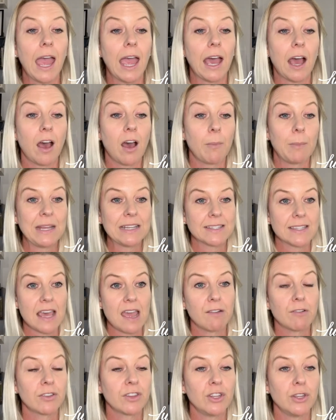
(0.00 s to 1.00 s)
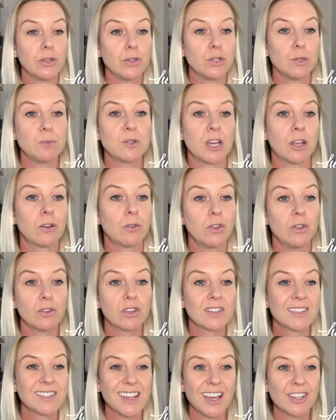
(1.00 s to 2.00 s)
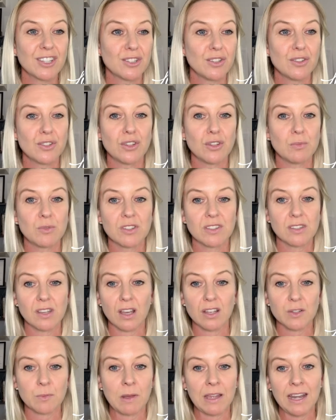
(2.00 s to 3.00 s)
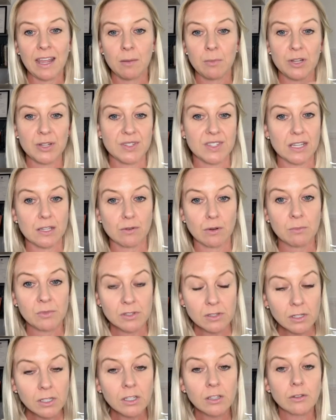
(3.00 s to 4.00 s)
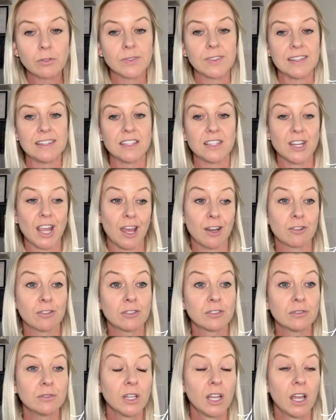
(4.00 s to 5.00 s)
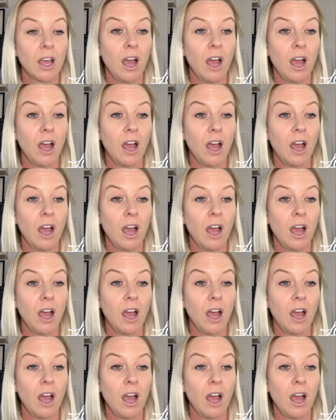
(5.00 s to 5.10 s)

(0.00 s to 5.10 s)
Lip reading: It's there on the YouTube channel. You can search YouTube, just search my name, Lucy Shrimpton, and you'll see the channel.